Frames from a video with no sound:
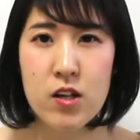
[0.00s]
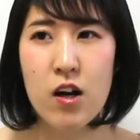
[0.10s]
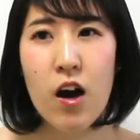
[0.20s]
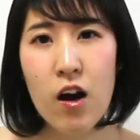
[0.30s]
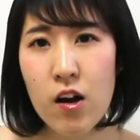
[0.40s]

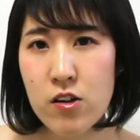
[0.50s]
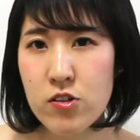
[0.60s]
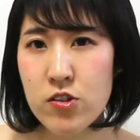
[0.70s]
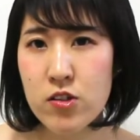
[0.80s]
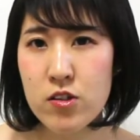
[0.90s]

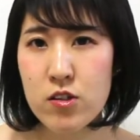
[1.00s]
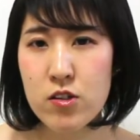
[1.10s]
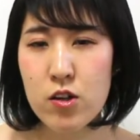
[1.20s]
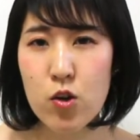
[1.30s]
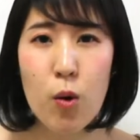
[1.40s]
cars,
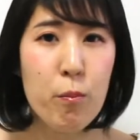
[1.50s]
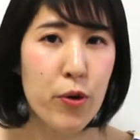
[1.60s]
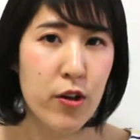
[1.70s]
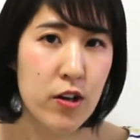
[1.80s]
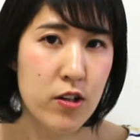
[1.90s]

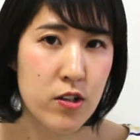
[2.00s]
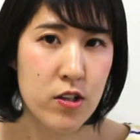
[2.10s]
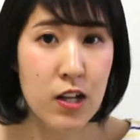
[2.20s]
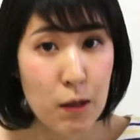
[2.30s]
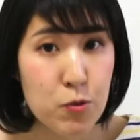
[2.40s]
computers,
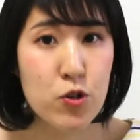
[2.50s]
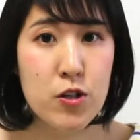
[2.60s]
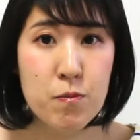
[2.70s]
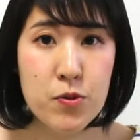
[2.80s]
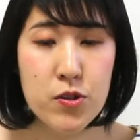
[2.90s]

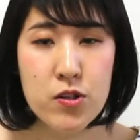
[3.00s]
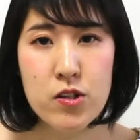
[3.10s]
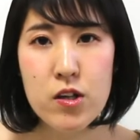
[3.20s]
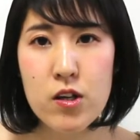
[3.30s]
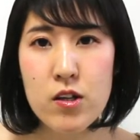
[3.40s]
laptops,
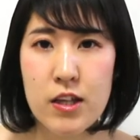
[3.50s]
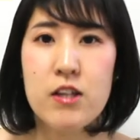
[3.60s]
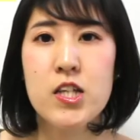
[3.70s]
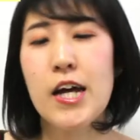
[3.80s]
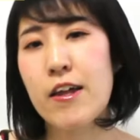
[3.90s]

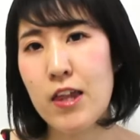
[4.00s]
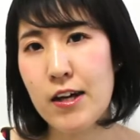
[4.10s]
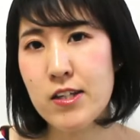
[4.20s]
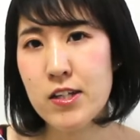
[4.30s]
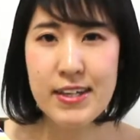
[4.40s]
things like that.